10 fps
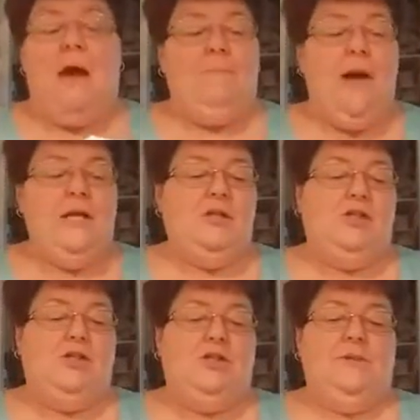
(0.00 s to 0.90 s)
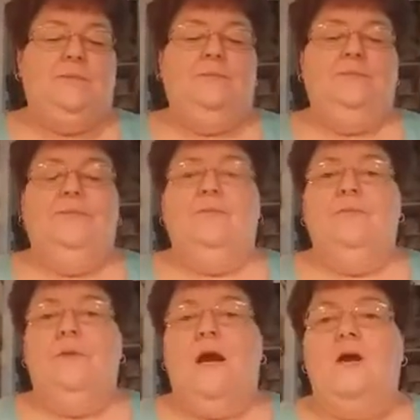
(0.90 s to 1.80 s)
A punch.
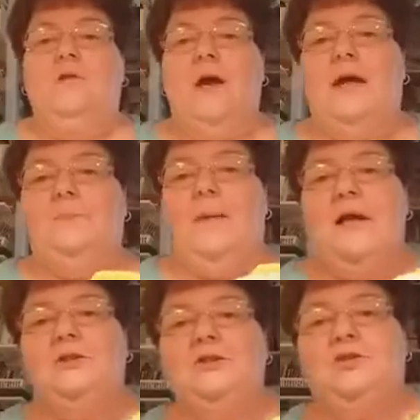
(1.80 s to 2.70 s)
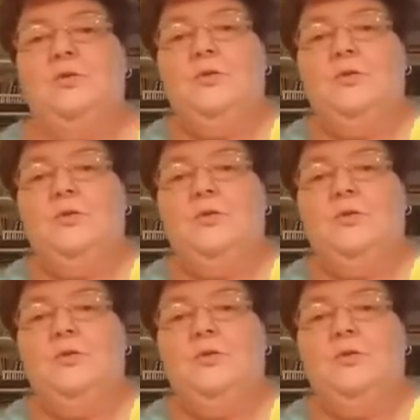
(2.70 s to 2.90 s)
A great punch